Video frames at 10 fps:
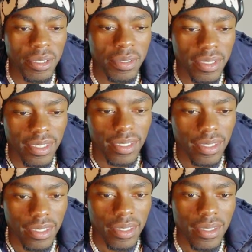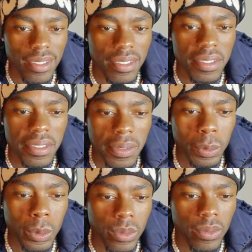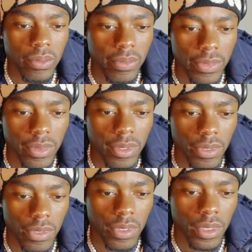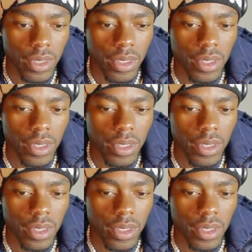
got information from a friend of a friend that there's a